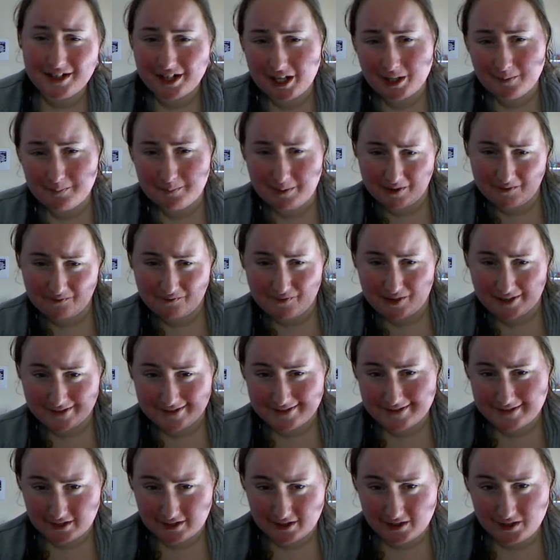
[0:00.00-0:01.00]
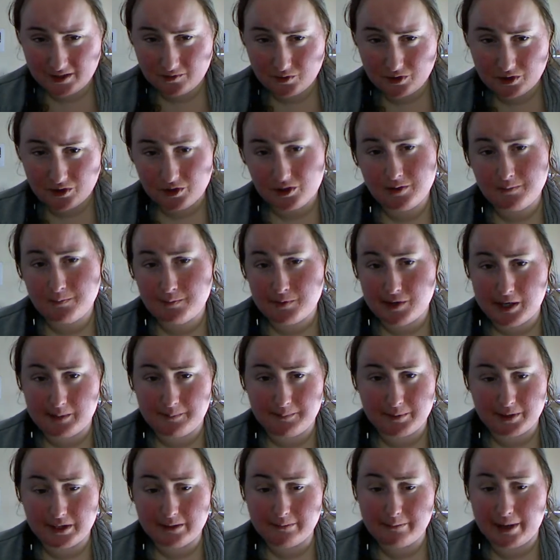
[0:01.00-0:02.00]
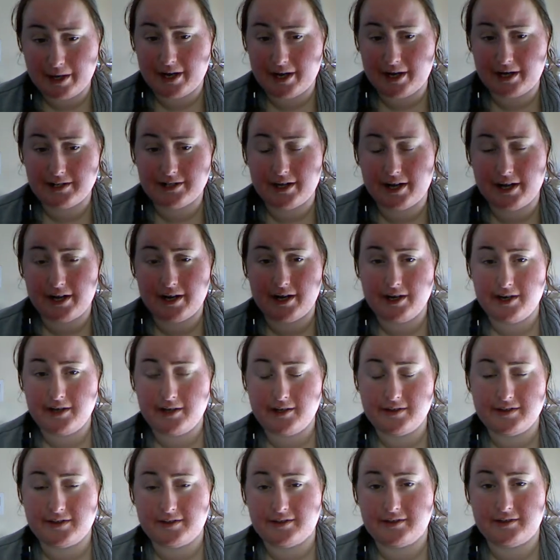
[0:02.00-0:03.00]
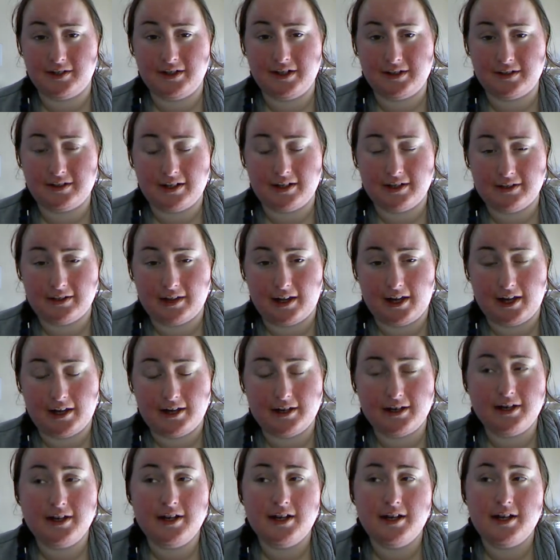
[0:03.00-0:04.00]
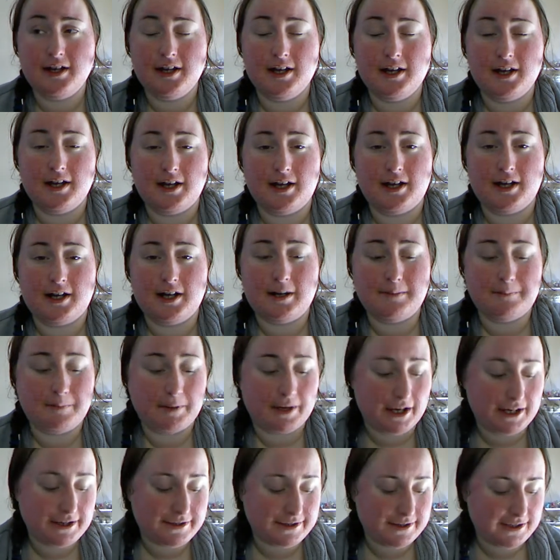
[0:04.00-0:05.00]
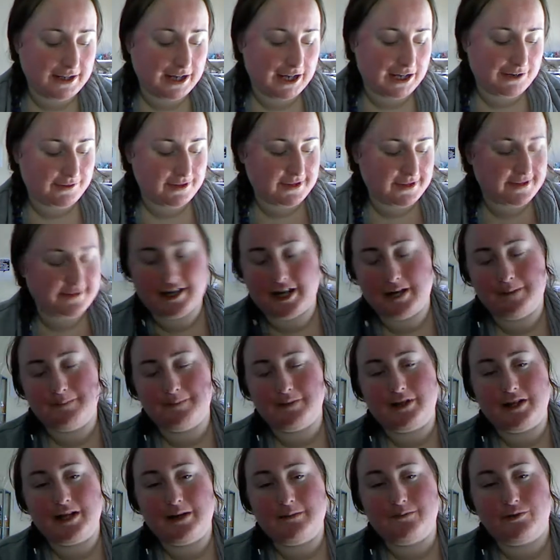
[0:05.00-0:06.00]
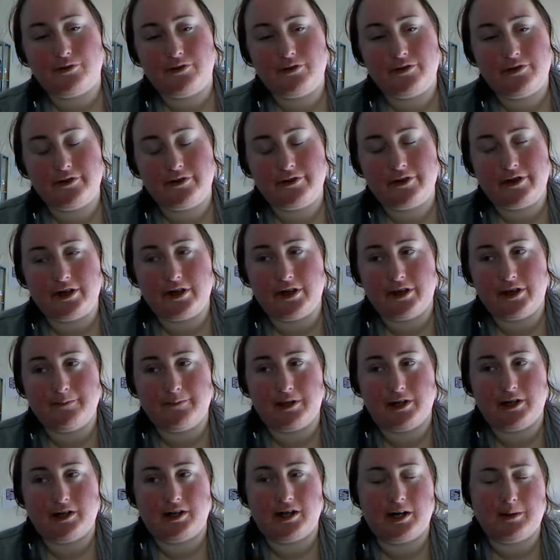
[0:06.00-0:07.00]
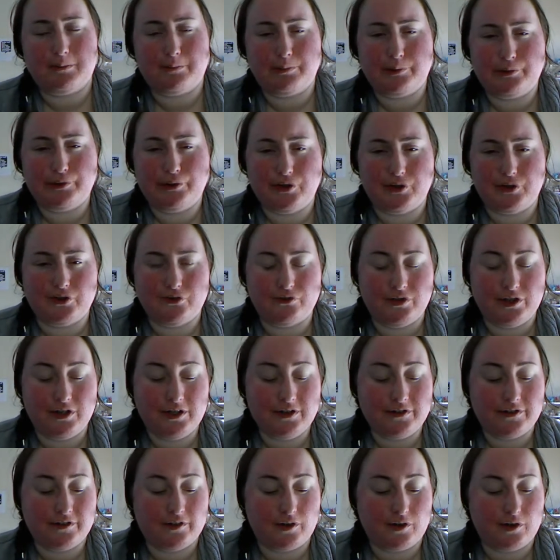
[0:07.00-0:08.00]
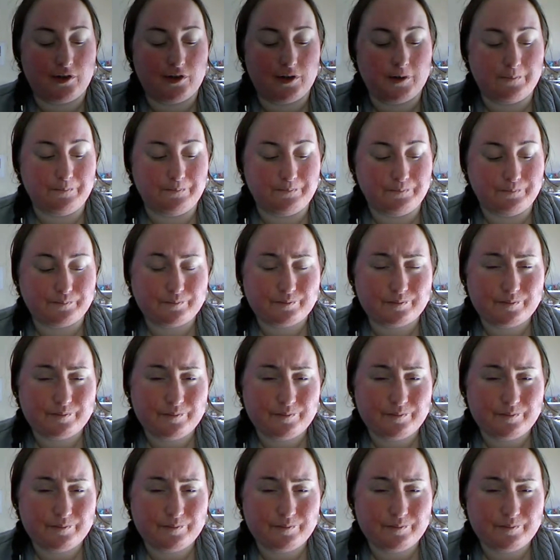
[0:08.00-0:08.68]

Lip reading: to be festive, you know, pumpkin pancakes and things like that. But I did have a stamp that I bought a couple of years ago,